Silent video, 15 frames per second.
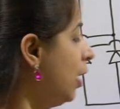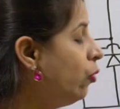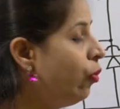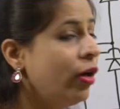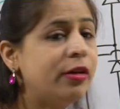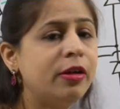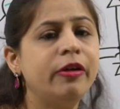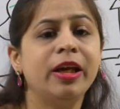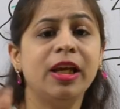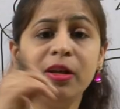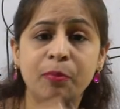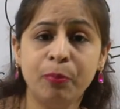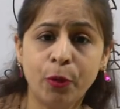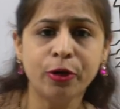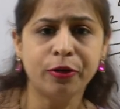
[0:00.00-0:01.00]
inverter
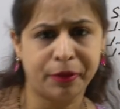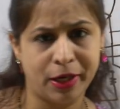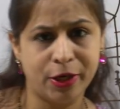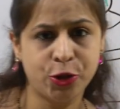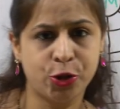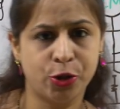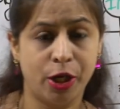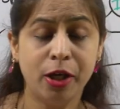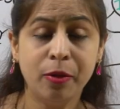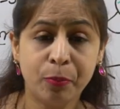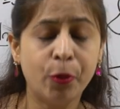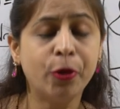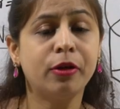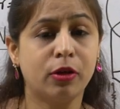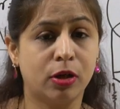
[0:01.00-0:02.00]
input ratio,
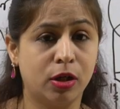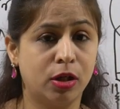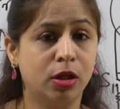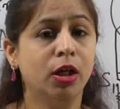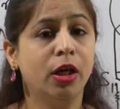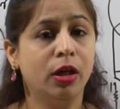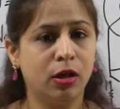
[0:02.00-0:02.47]
input uh,